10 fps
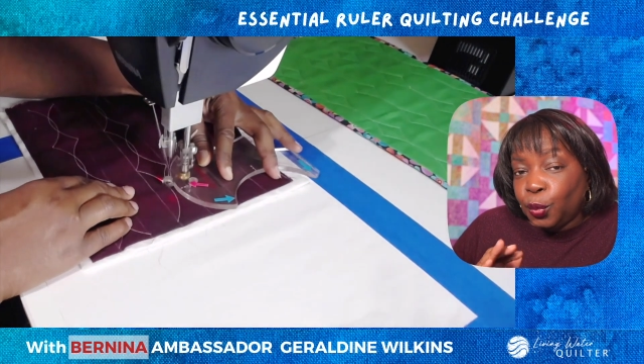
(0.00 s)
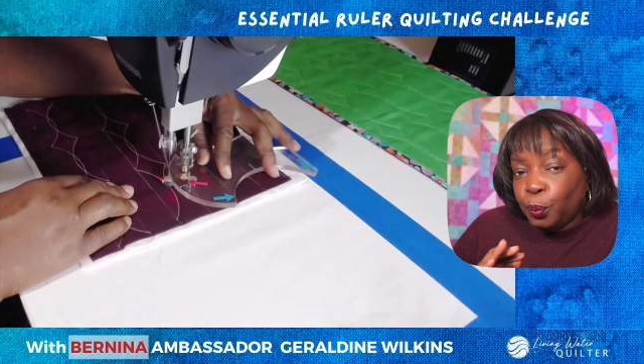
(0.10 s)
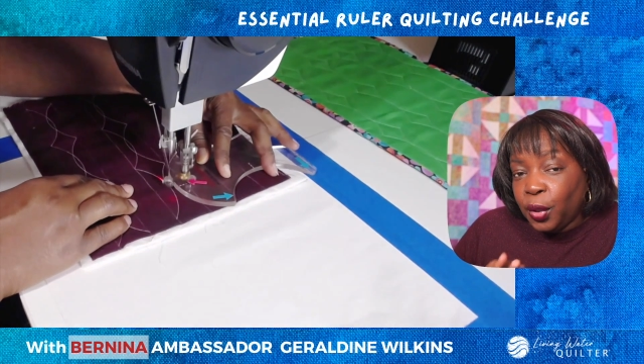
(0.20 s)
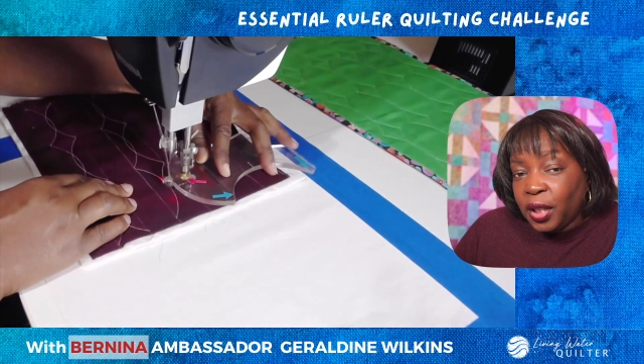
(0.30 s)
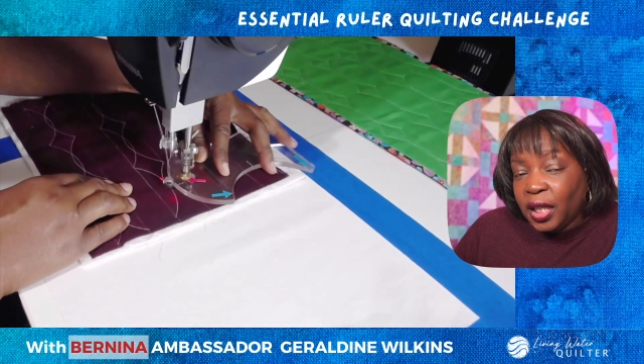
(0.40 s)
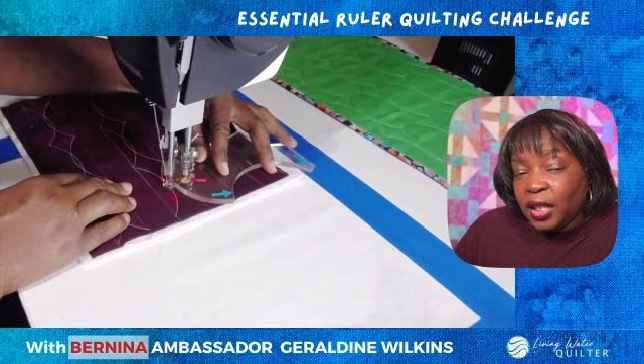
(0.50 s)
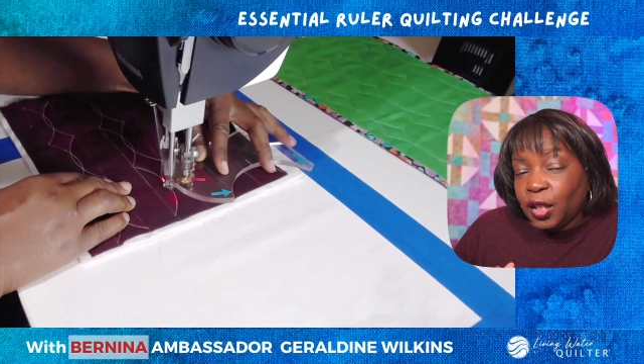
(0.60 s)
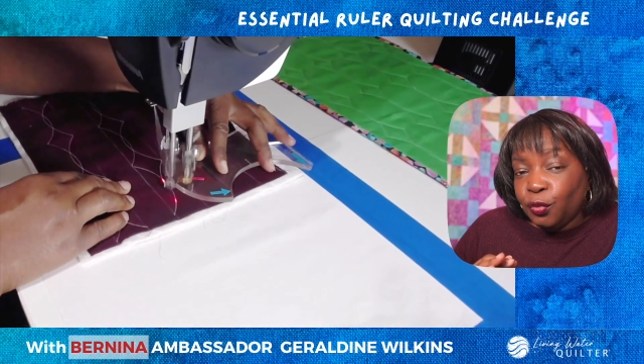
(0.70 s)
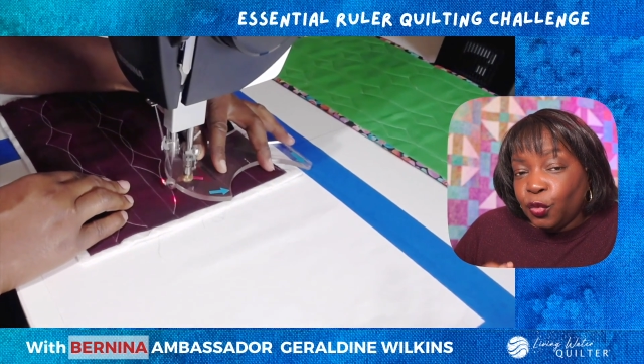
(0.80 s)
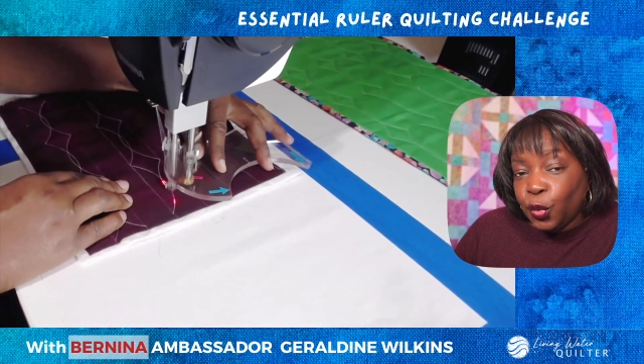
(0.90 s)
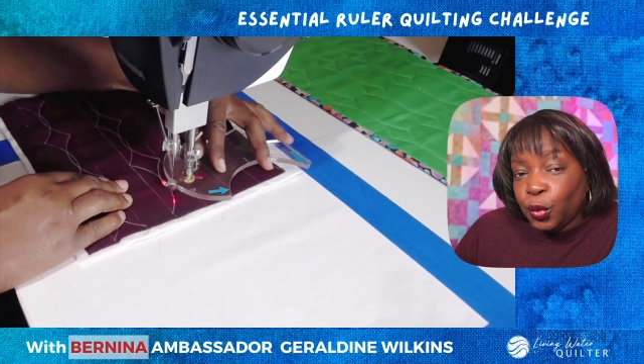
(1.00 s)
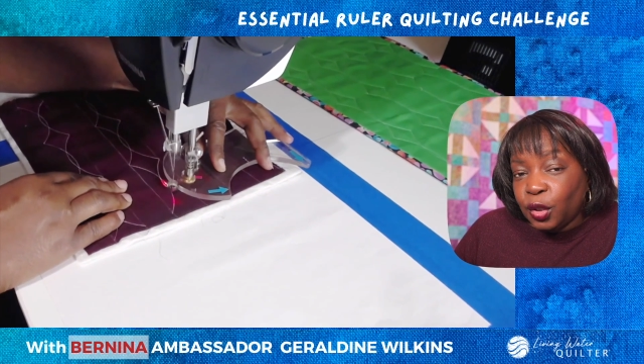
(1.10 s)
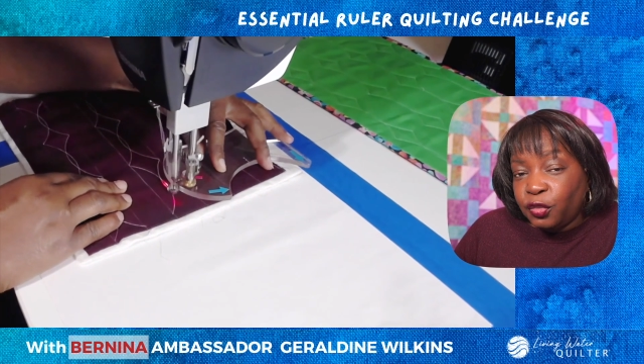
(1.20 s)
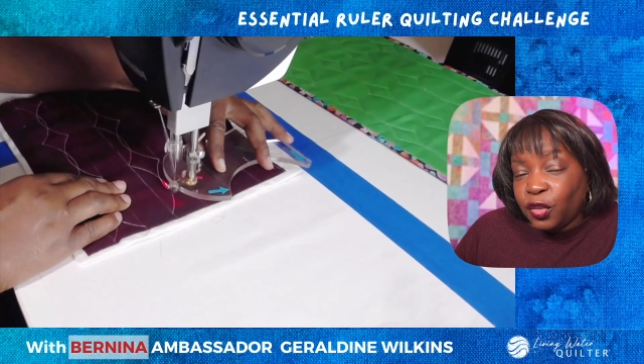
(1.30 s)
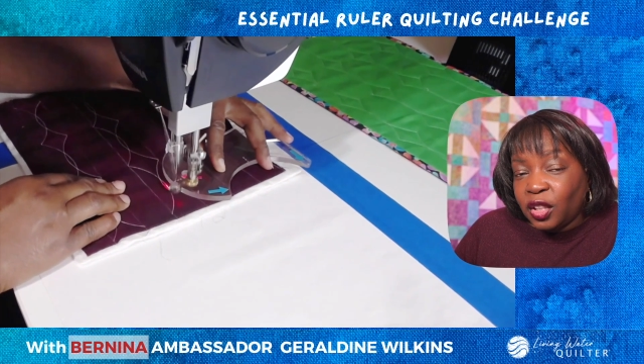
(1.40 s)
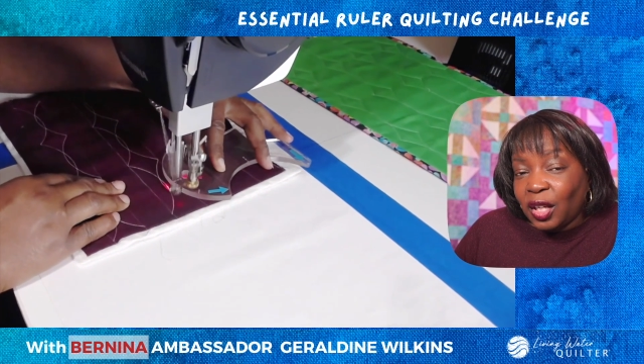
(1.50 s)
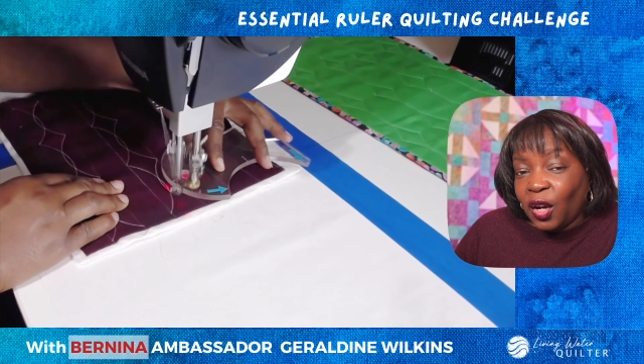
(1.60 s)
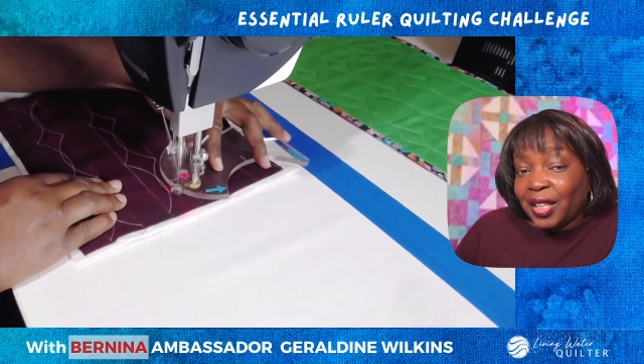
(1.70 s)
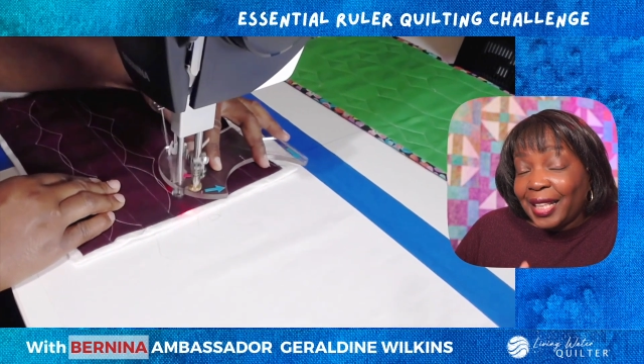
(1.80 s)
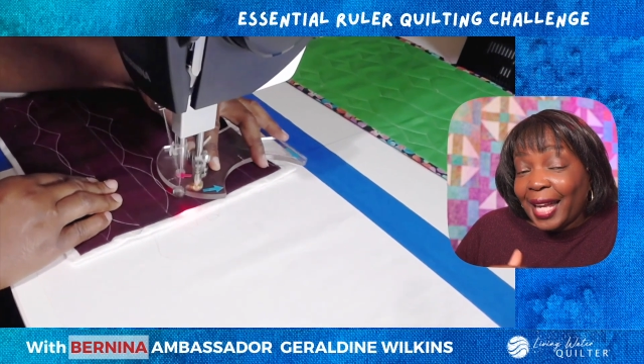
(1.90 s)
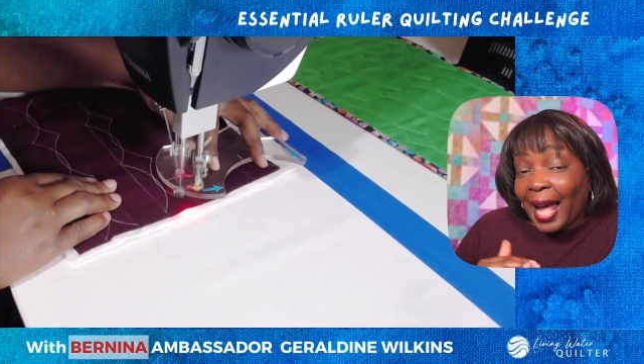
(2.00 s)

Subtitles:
putting the ruler foot on the